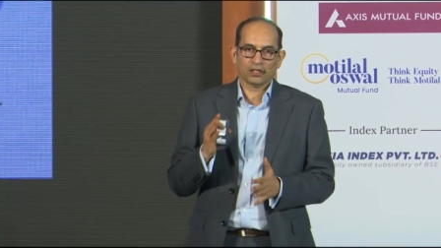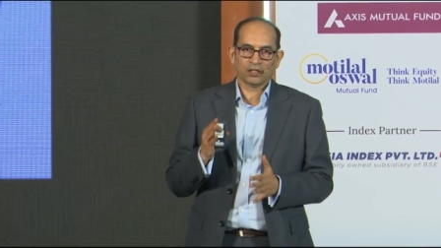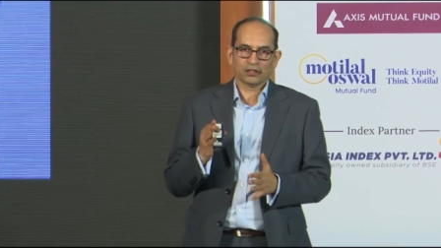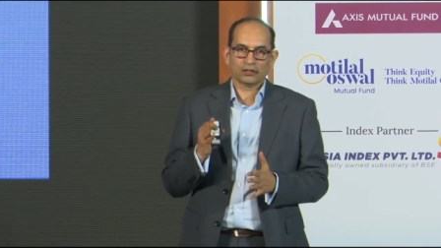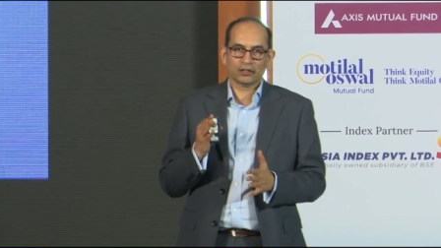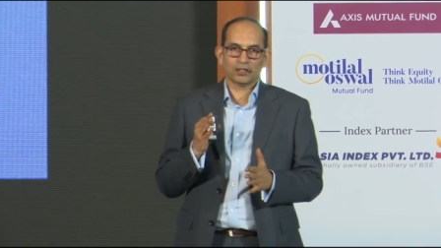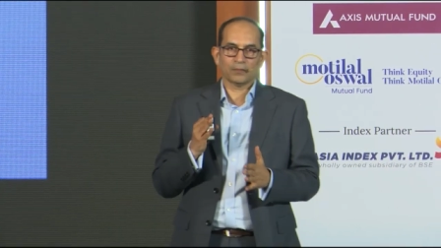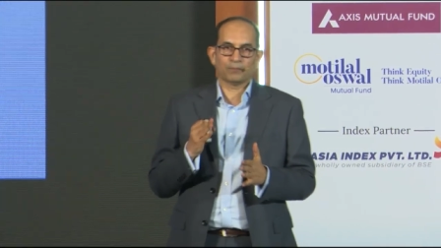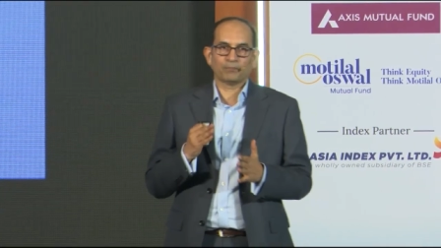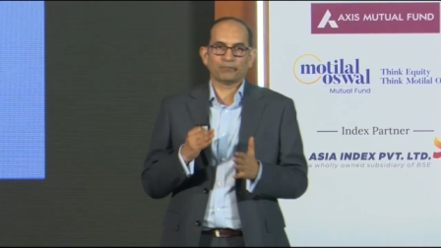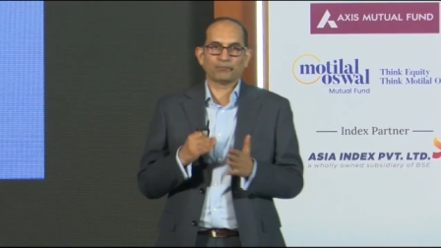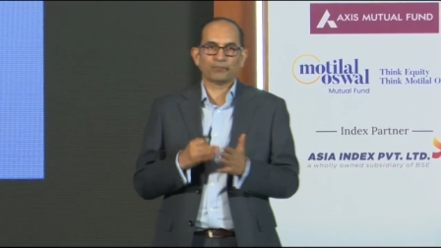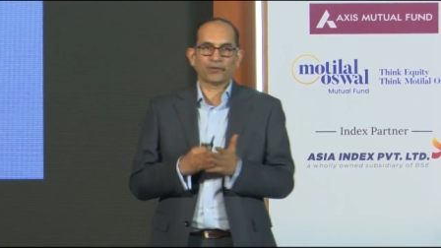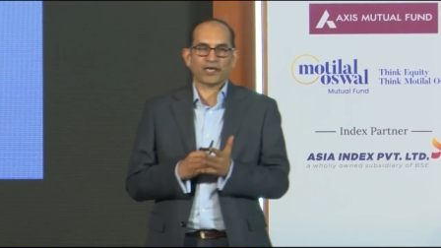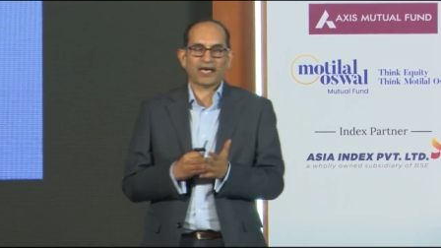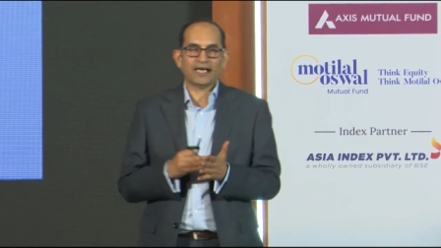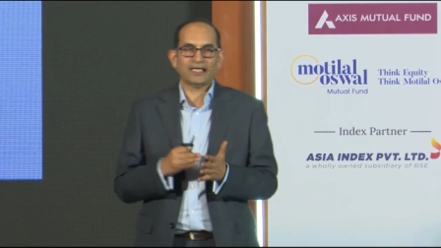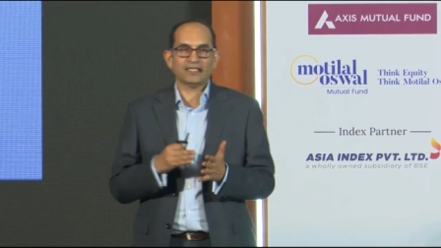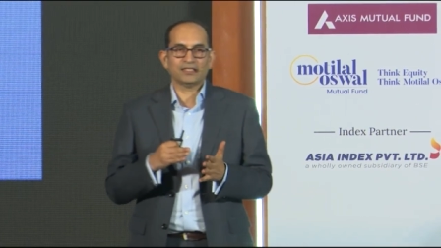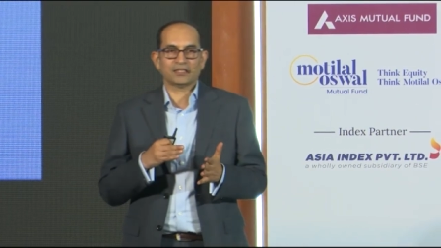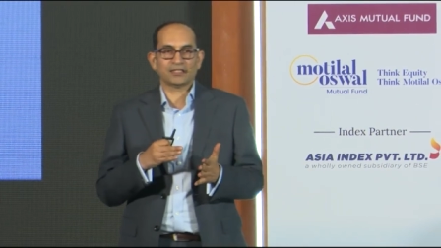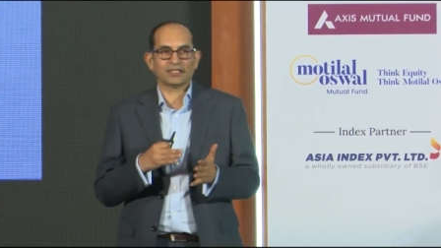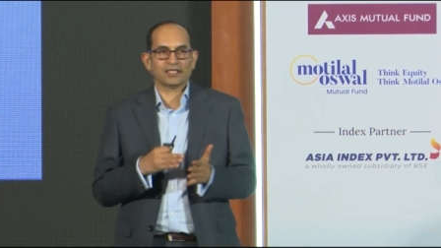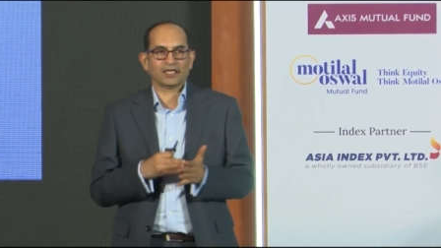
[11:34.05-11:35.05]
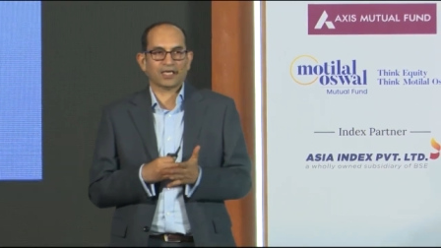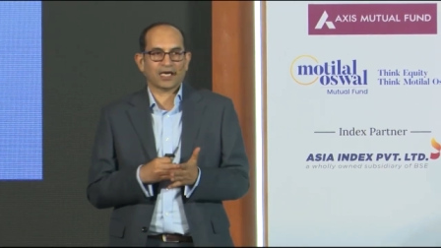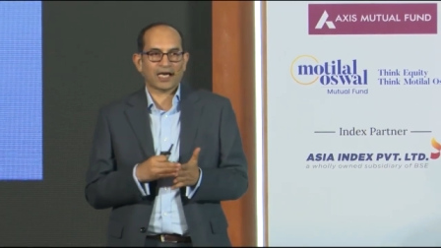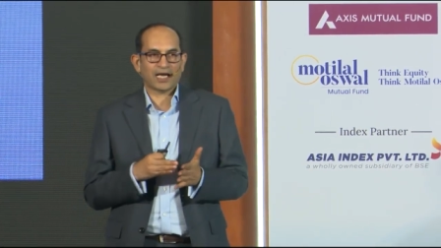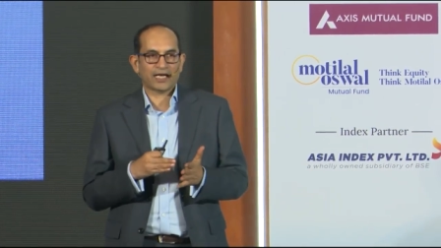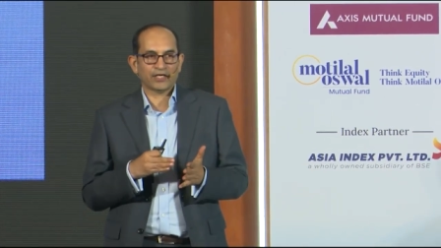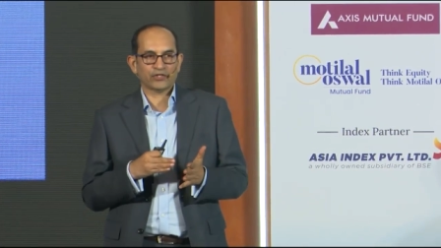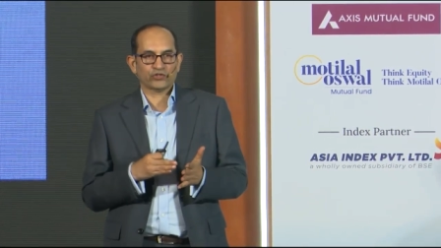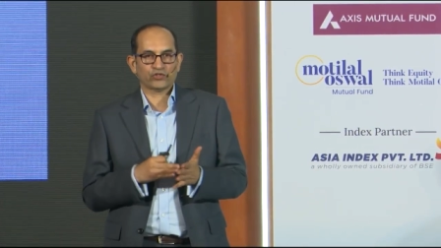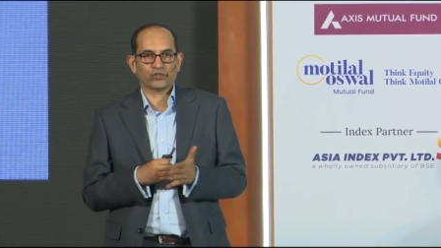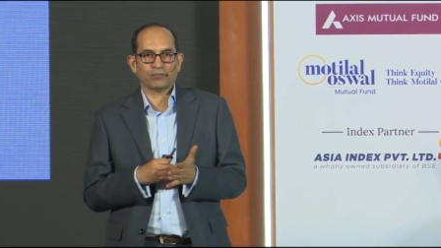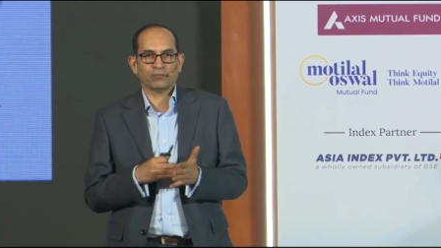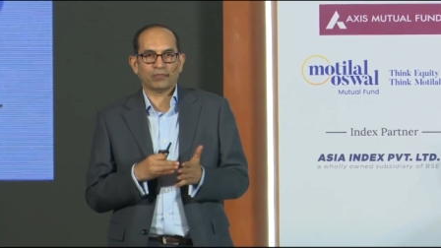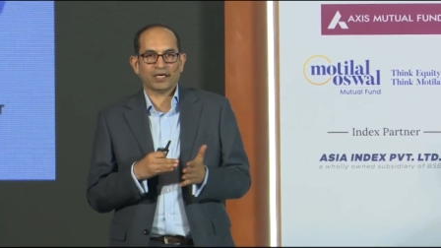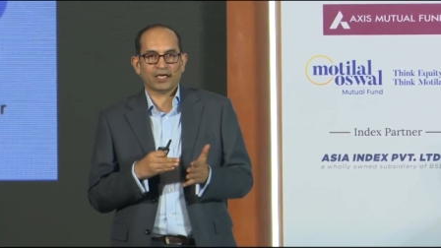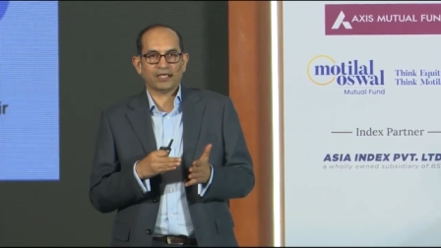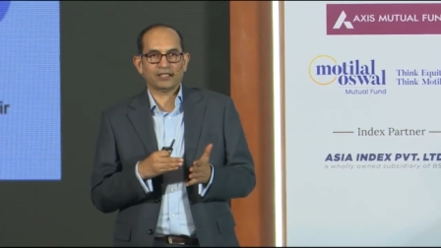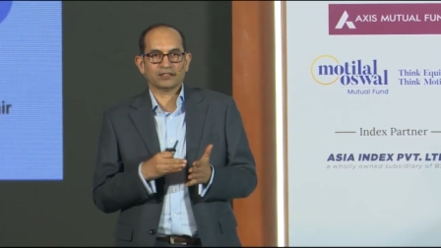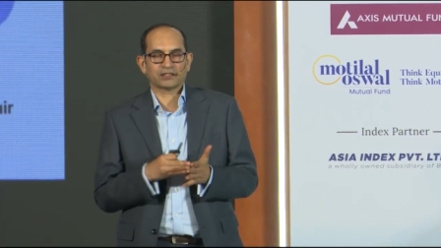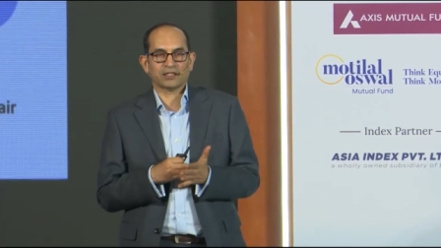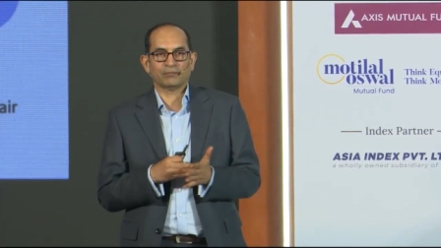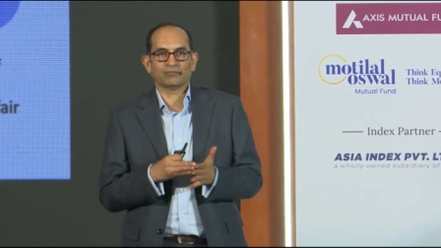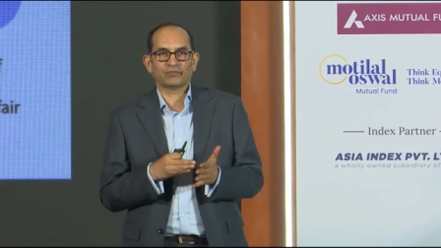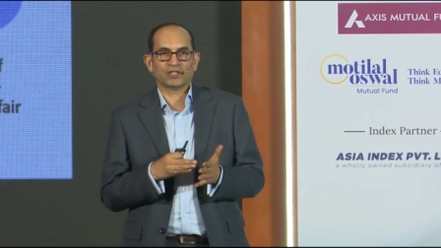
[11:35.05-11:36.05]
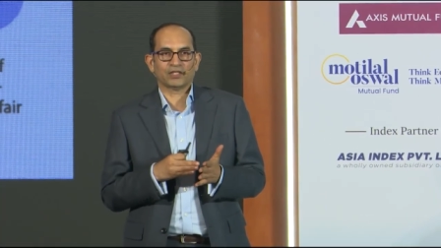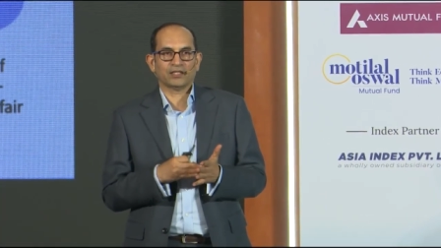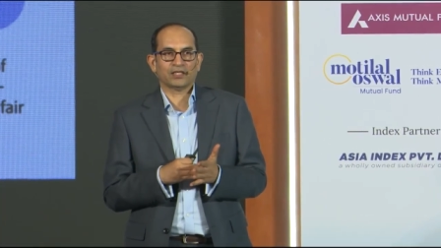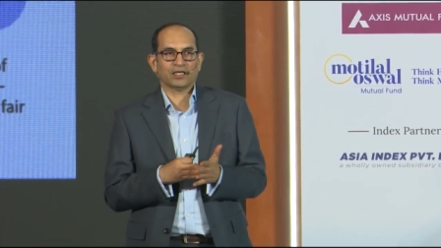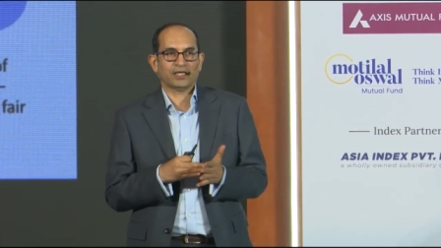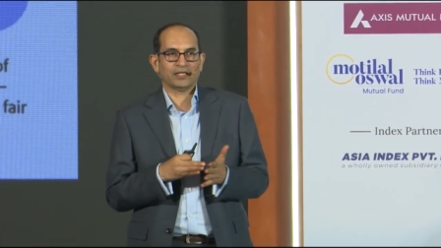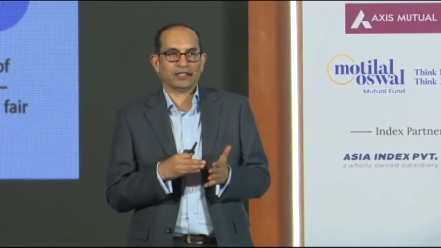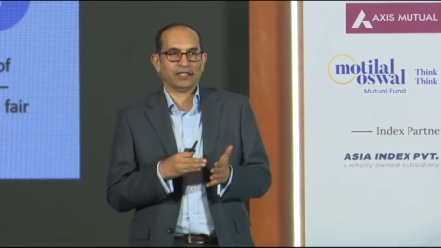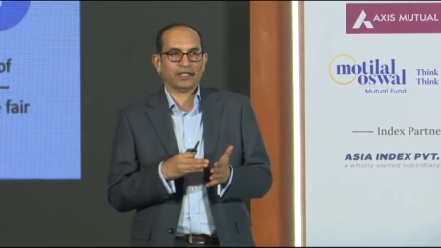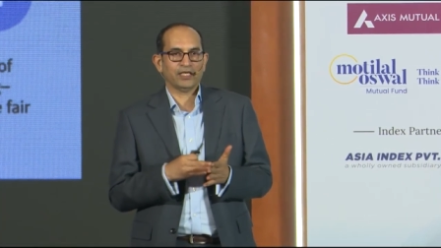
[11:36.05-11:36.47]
The price crashed by something like